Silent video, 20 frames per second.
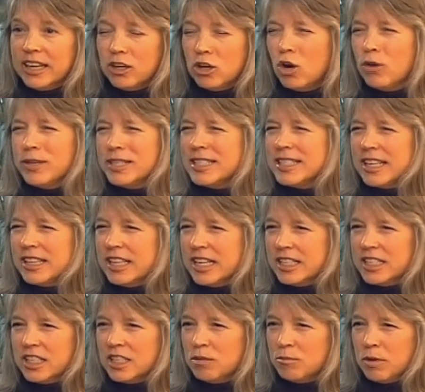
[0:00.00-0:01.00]
I'd always said
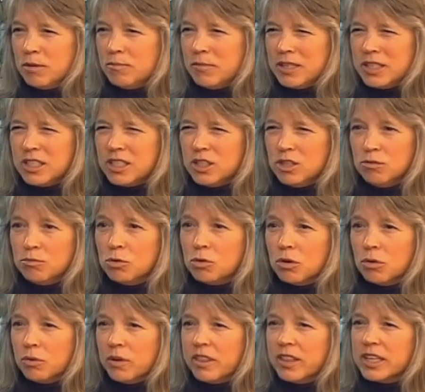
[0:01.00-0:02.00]
that to him. I meant to do
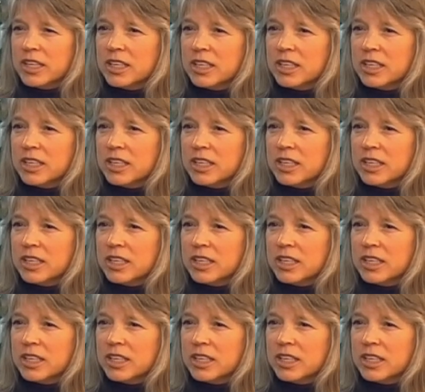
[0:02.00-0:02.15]
more with it.